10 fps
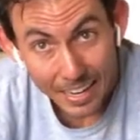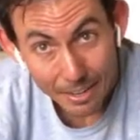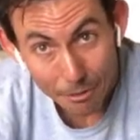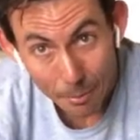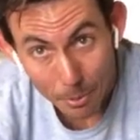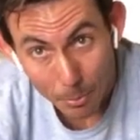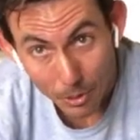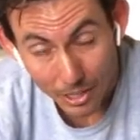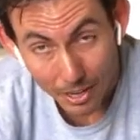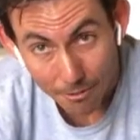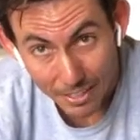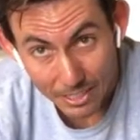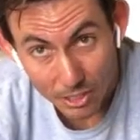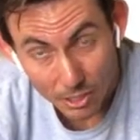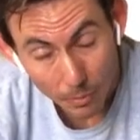if you're able to pull it off. And
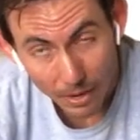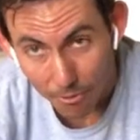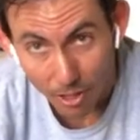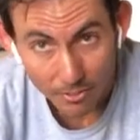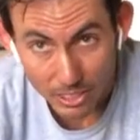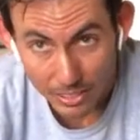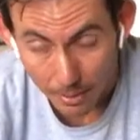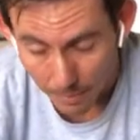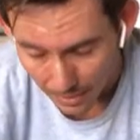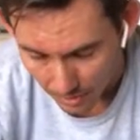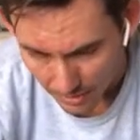it's just a way for all of us to come together.